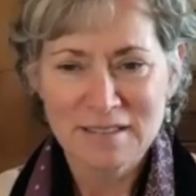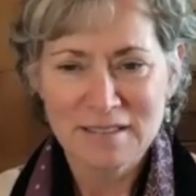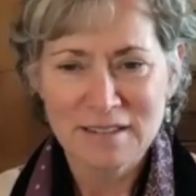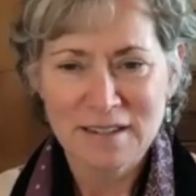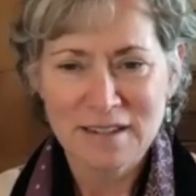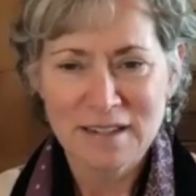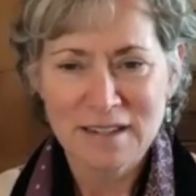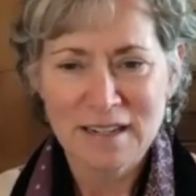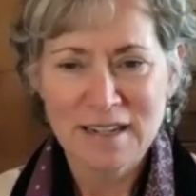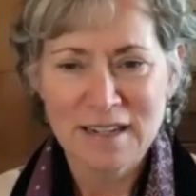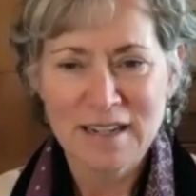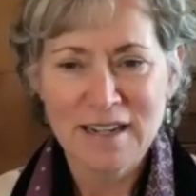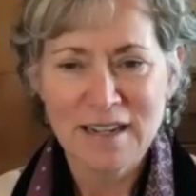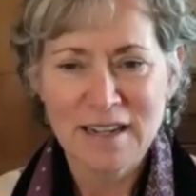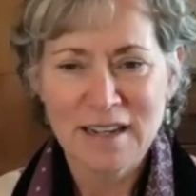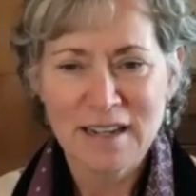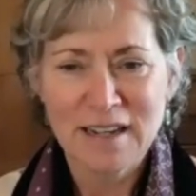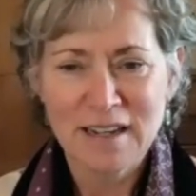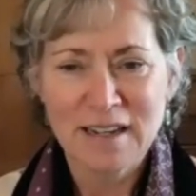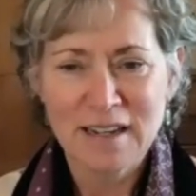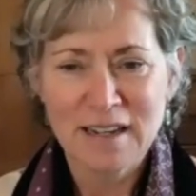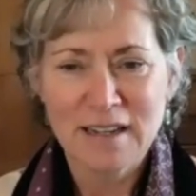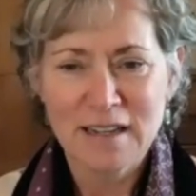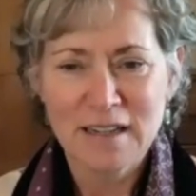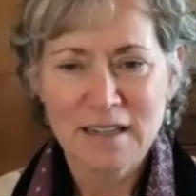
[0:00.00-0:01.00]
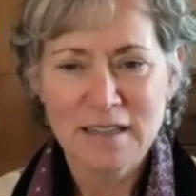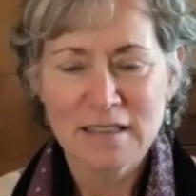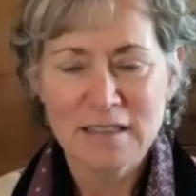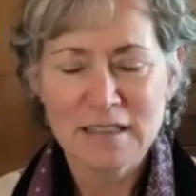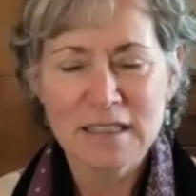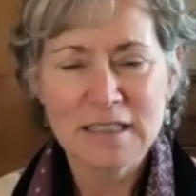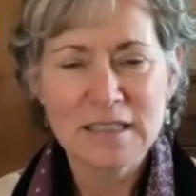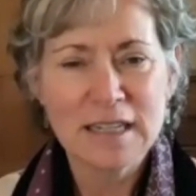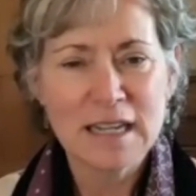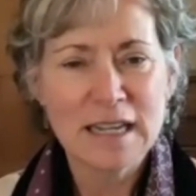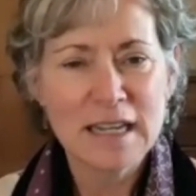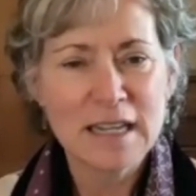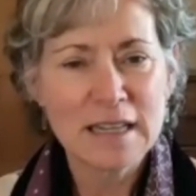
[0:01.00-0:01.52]
right? To
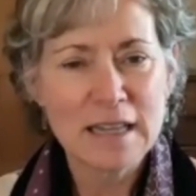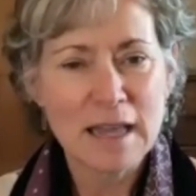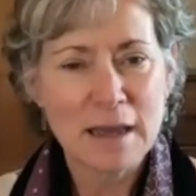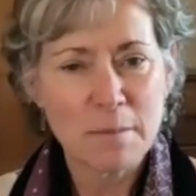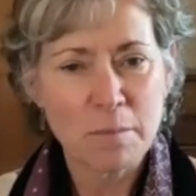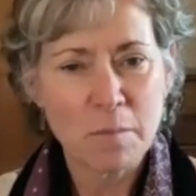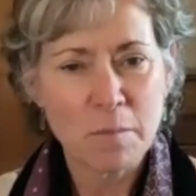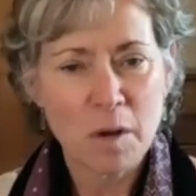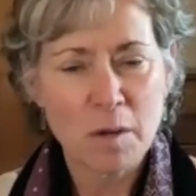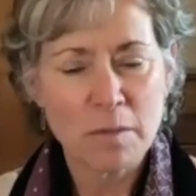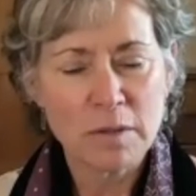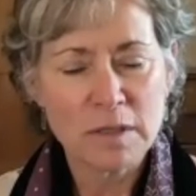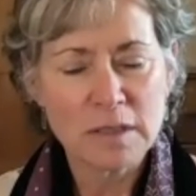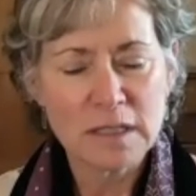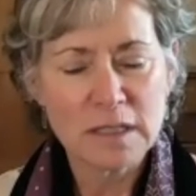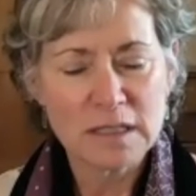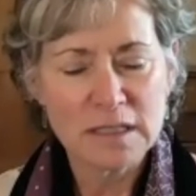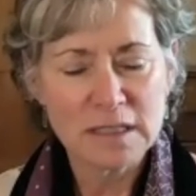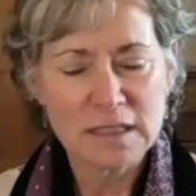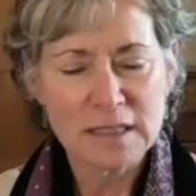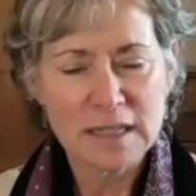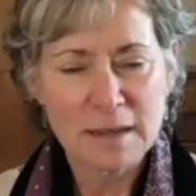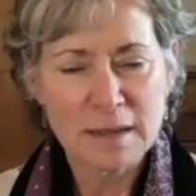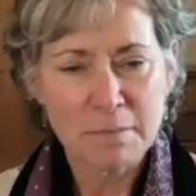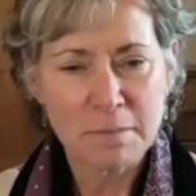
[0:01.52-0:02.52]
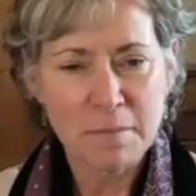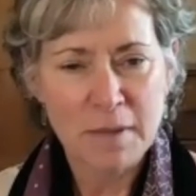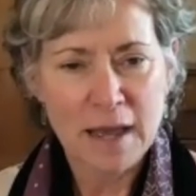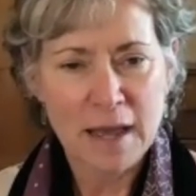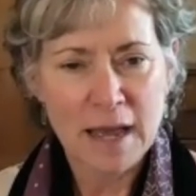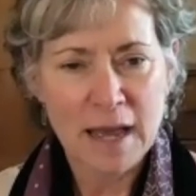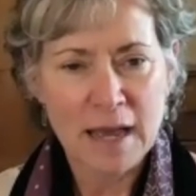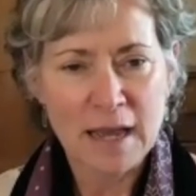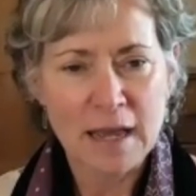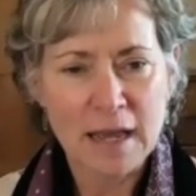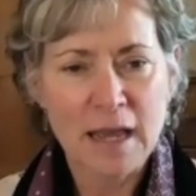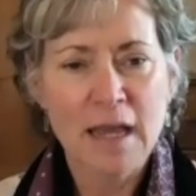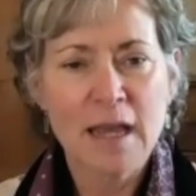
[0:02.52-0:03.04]
take that moment to step
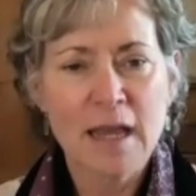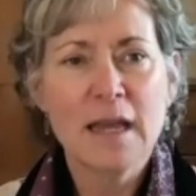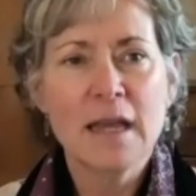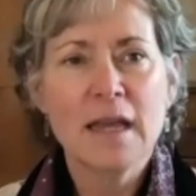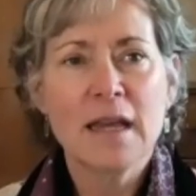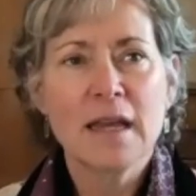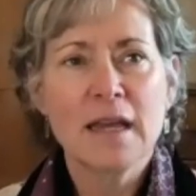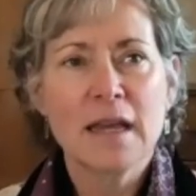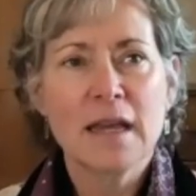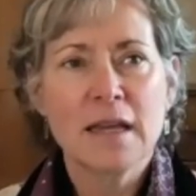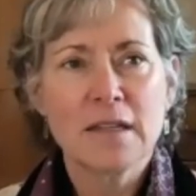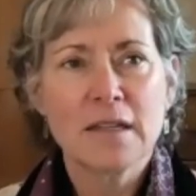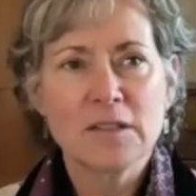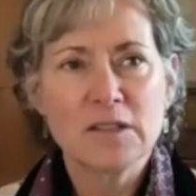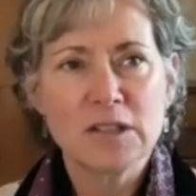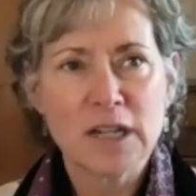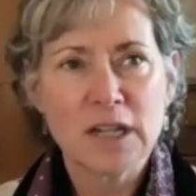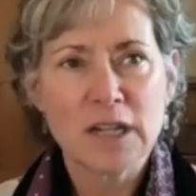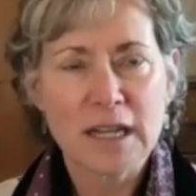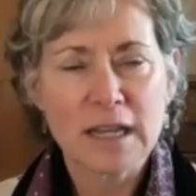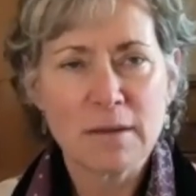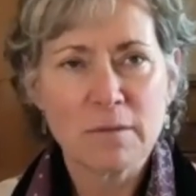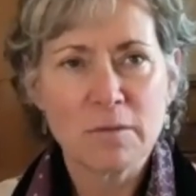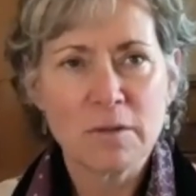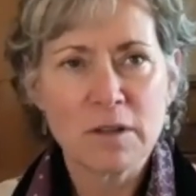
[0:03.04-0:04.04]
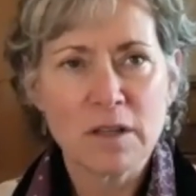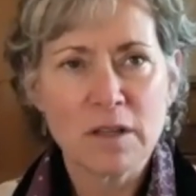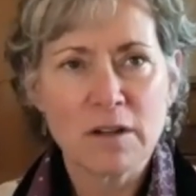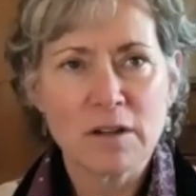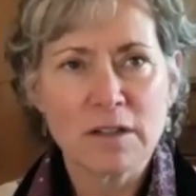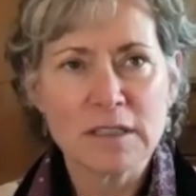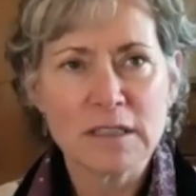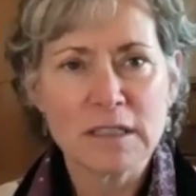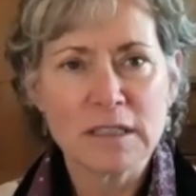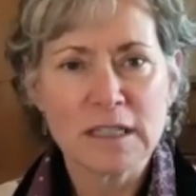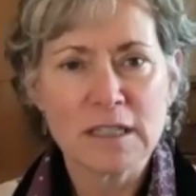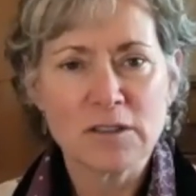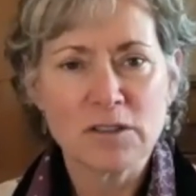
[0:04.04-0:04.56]
back, check in with our
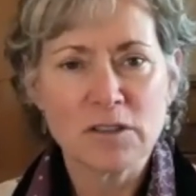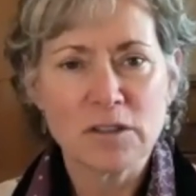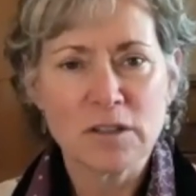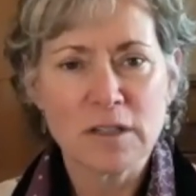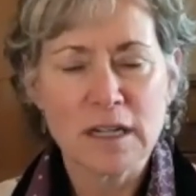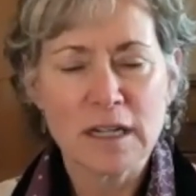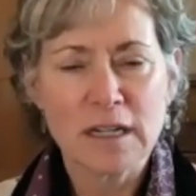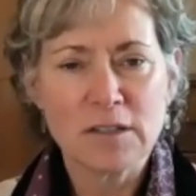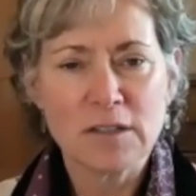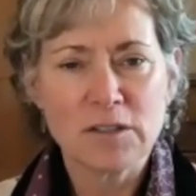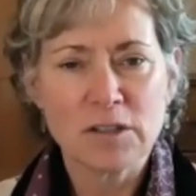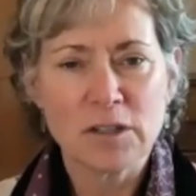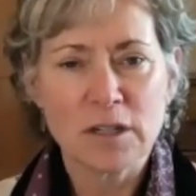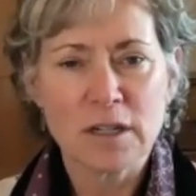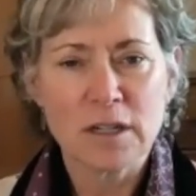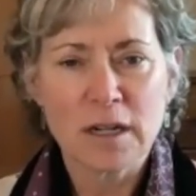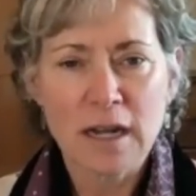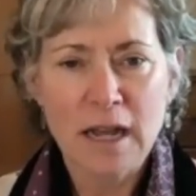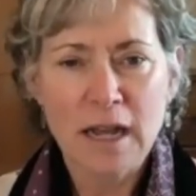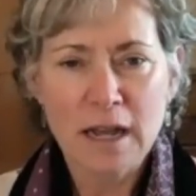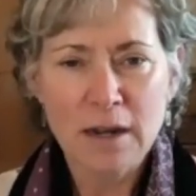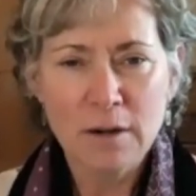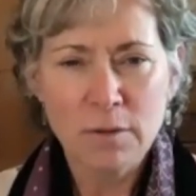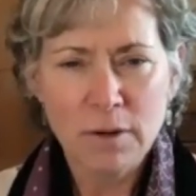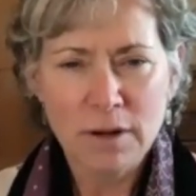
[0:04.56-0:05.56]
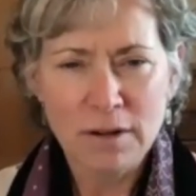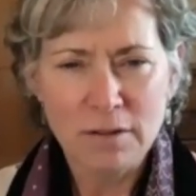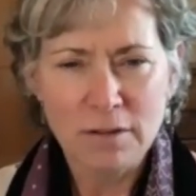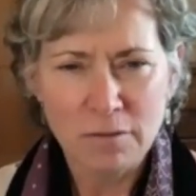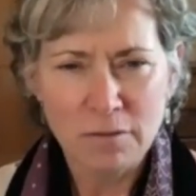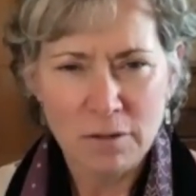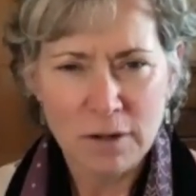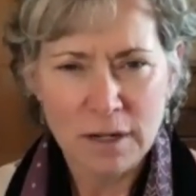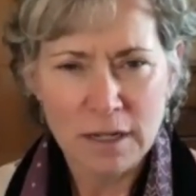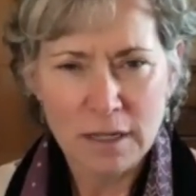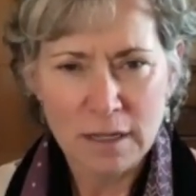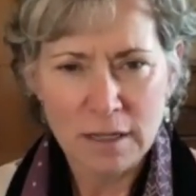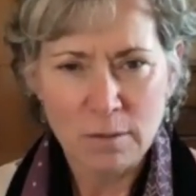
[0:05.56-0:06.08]
essential nature. How do I
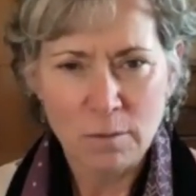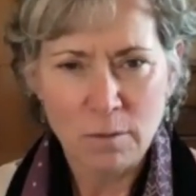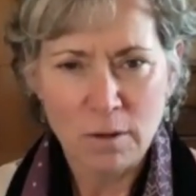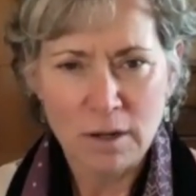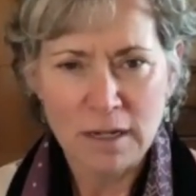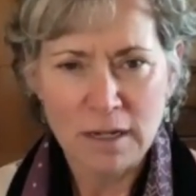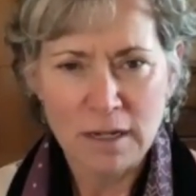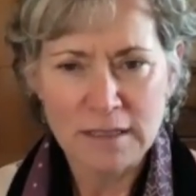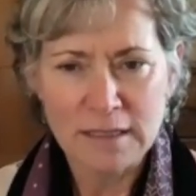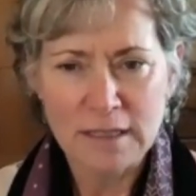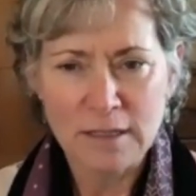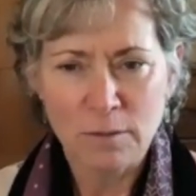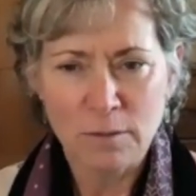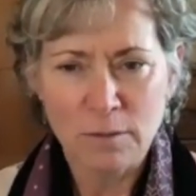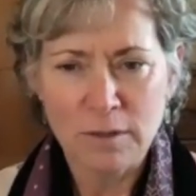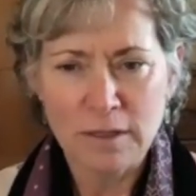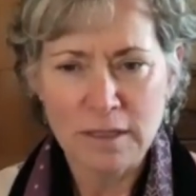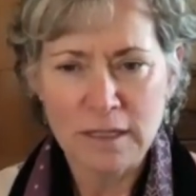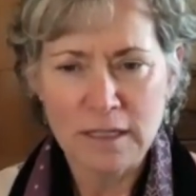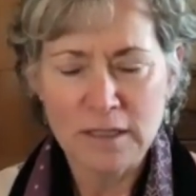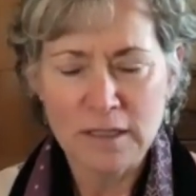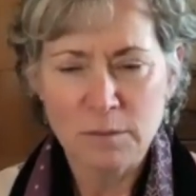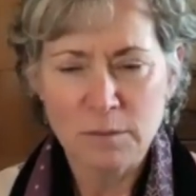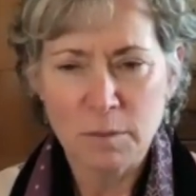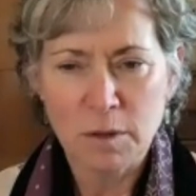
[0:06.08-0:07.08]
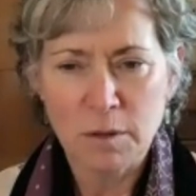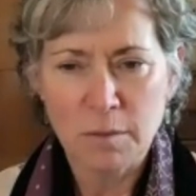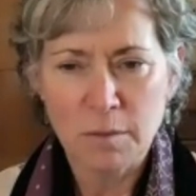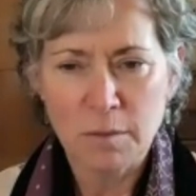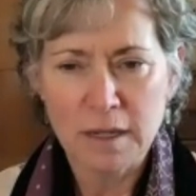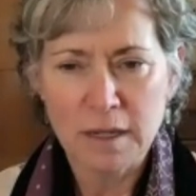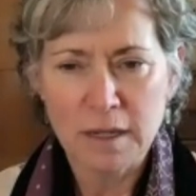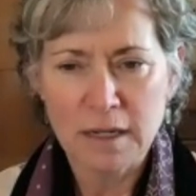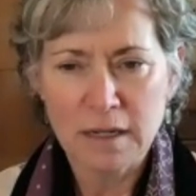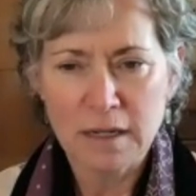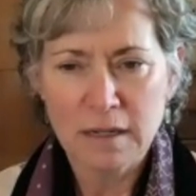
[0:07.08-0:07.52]
really want to deal with this moment?